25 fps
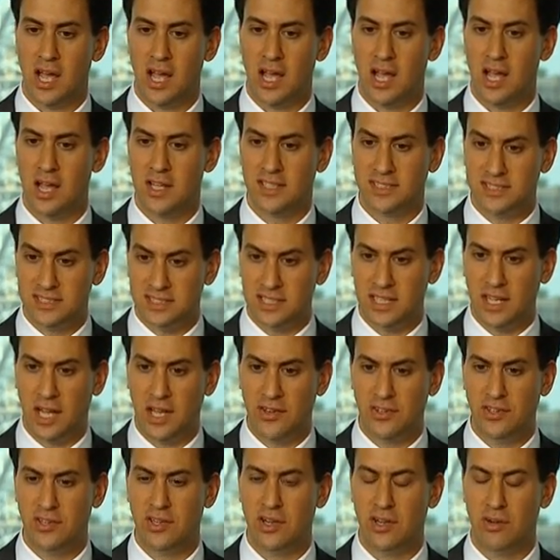uh,
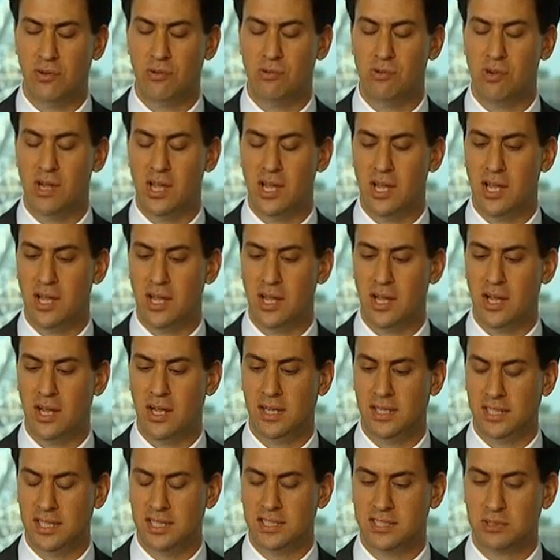under,
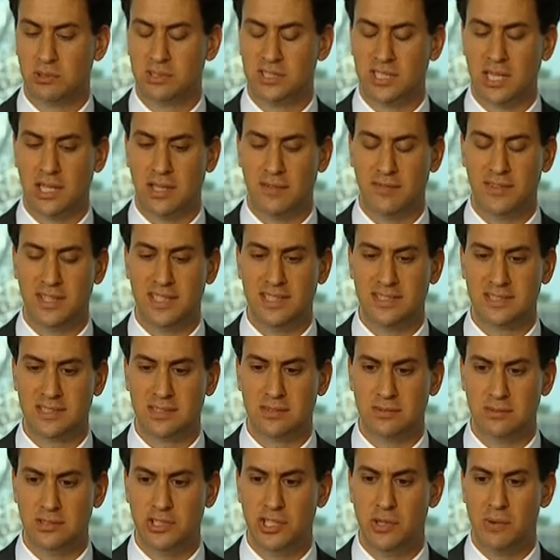uh, as a result of these
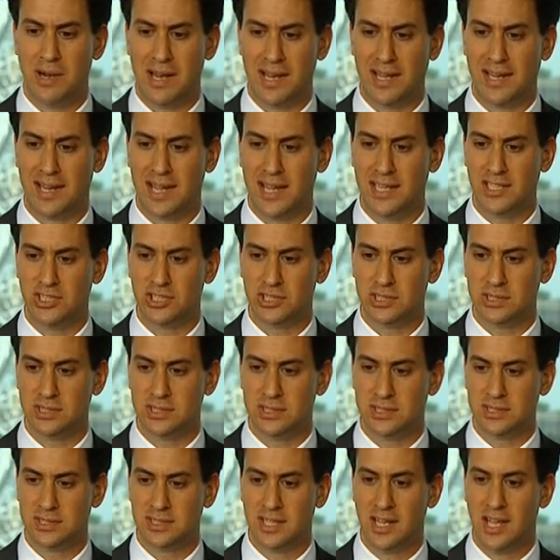new
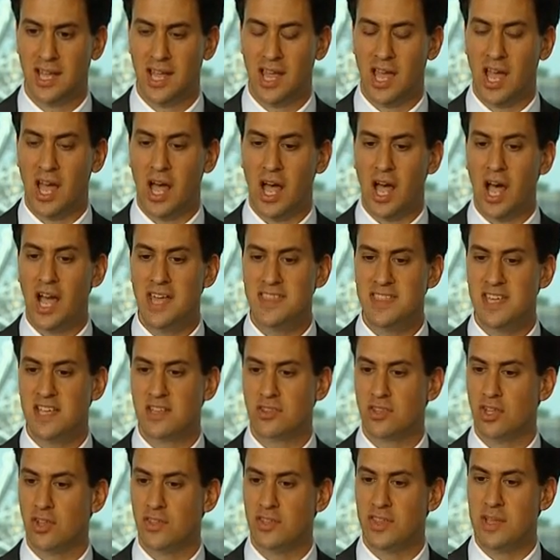allegations, I
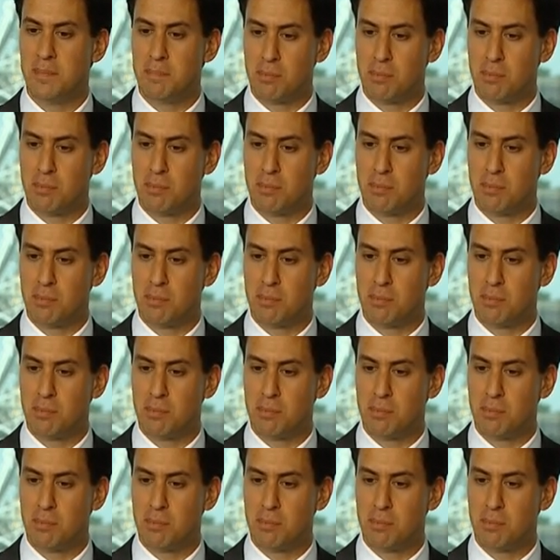think that the